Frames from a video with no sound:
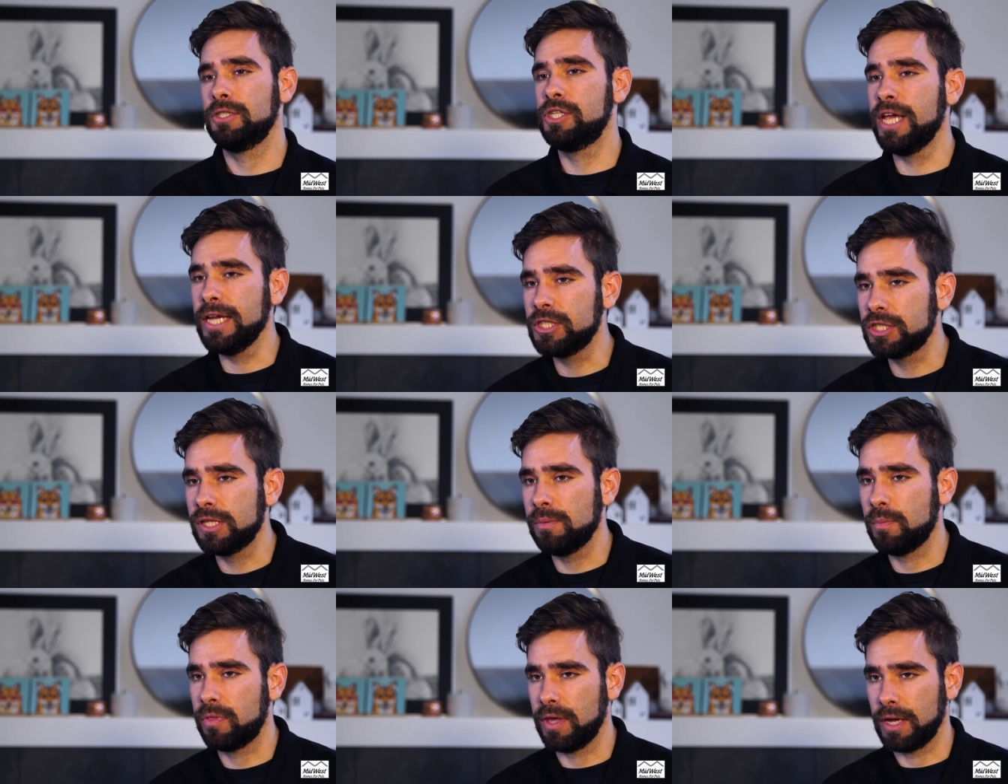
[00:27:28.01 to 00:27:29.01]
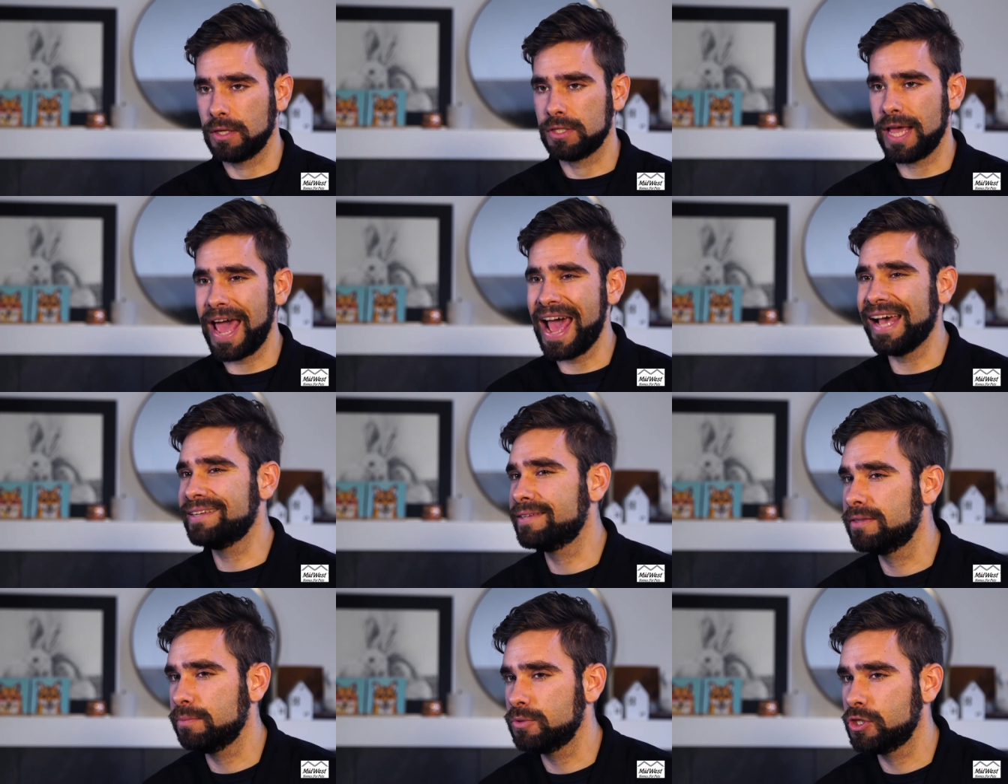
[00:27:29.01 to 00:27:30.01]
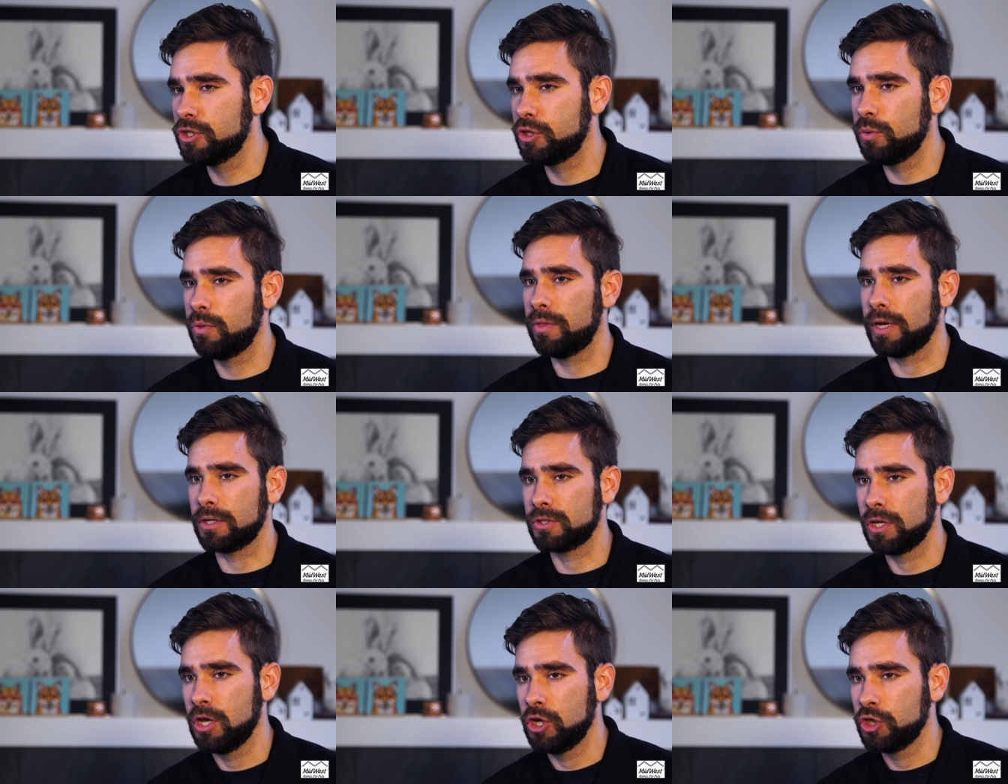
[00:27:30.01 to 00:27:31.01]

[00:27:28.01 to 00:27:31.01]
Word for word: Teach them things, ask them to do things,